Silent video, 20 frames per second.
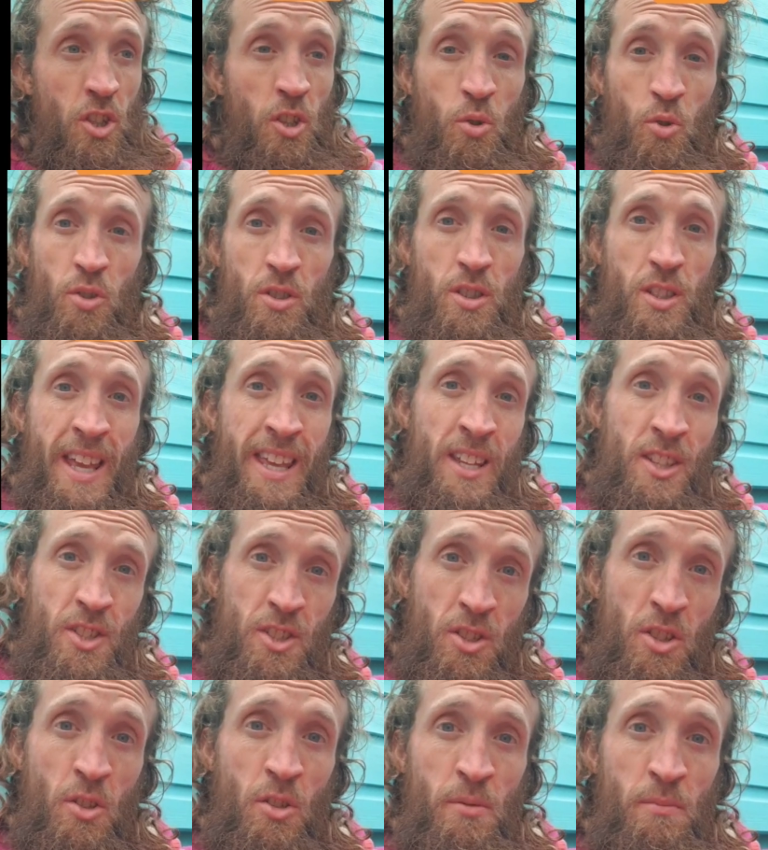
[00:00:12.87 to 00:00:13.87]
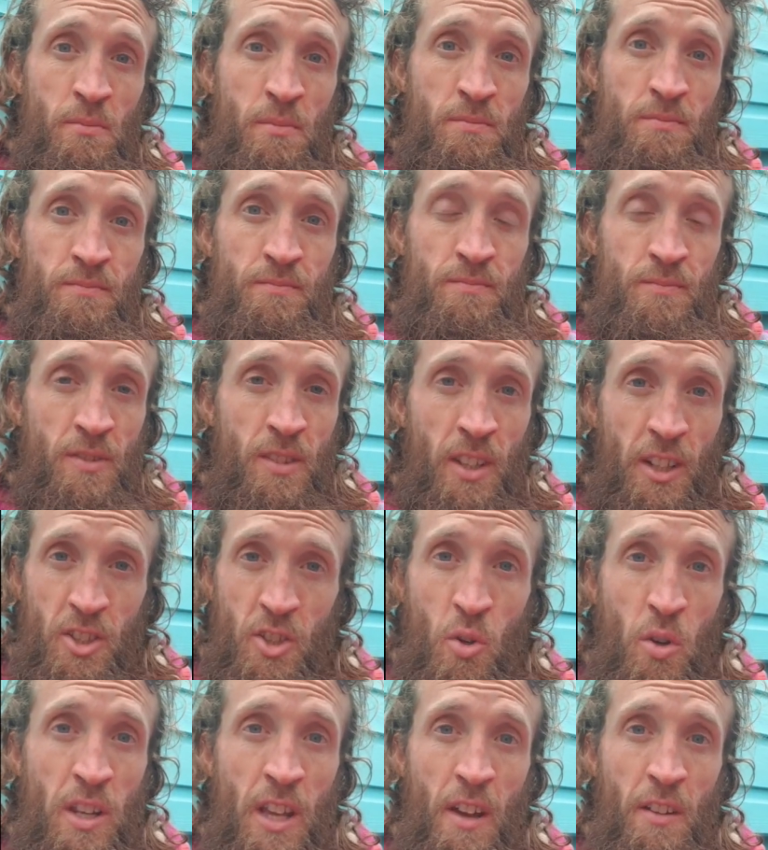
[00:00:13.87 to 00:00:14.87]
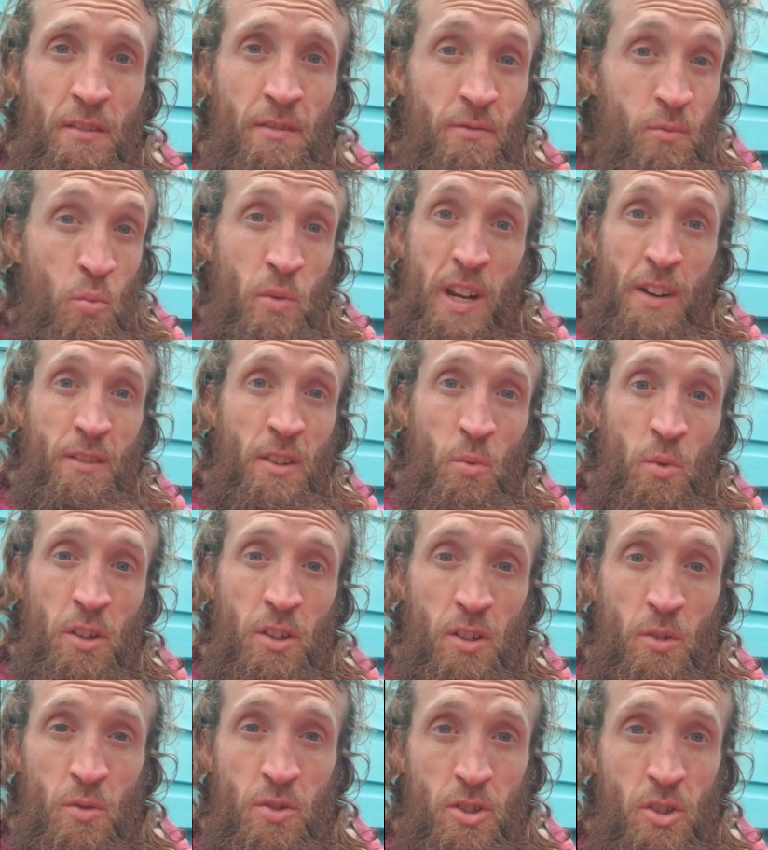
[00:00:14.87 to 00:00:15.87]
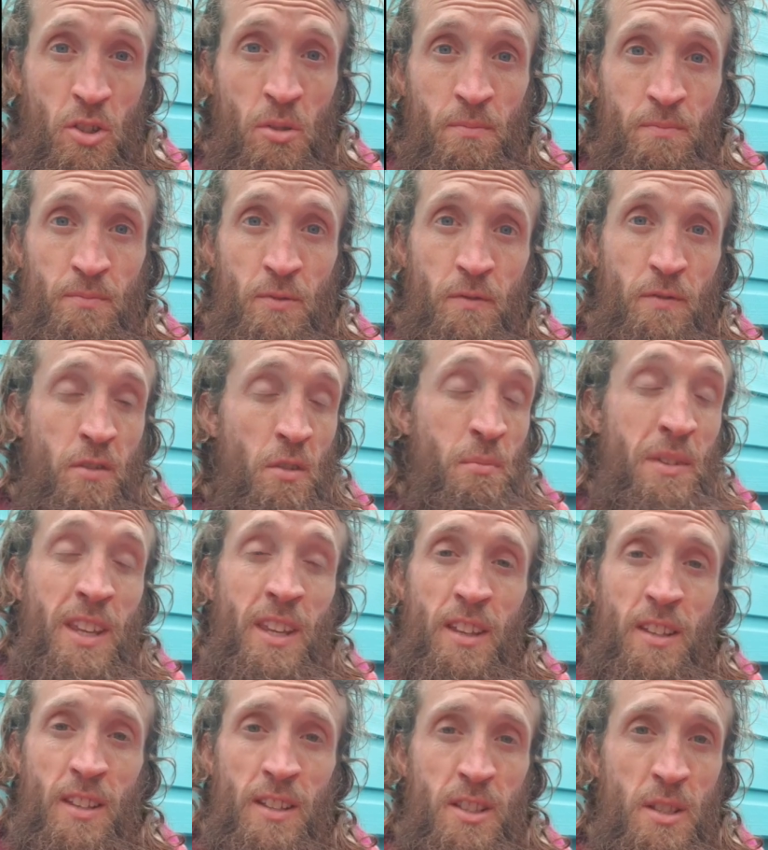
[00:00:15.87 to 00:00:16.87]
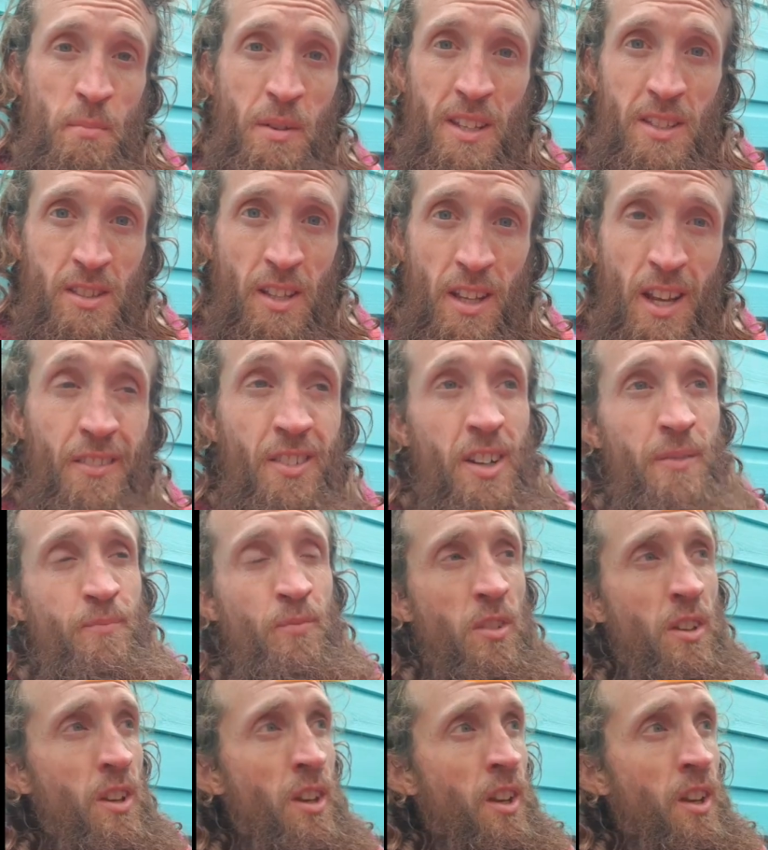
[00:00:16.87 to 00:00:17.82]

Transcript: choose and assume that you're going to have whatever you want to assume. For me, it's the best day ever.